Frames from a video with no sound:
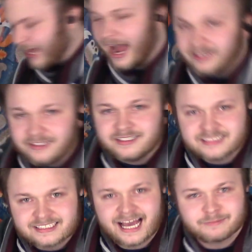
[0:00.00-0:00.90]
how are you gonna
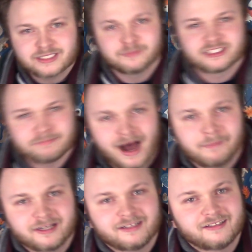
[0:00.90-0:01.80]
slap someone's
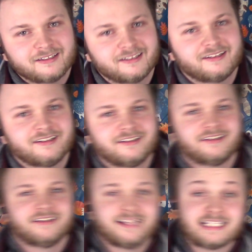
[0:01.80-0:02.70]
mama?
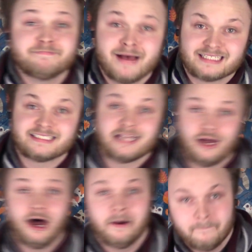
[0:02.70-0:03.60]
That's messed
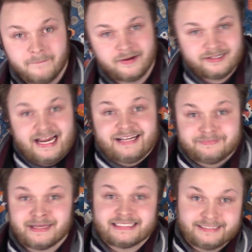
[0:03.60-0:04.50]
up. That
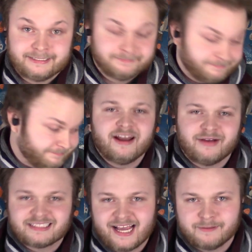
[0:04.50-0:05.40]
is messed up. Well,
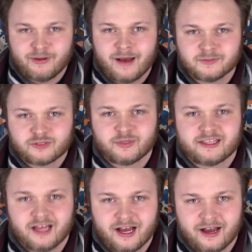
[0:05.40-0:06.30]
anyways, I had problems
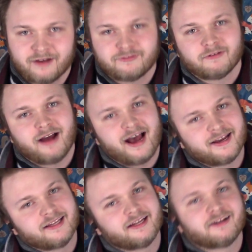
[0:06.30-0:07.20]
with
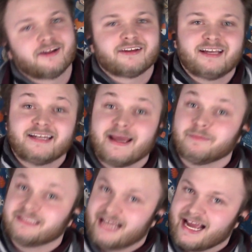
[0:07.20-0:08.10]
Farad and then another kid named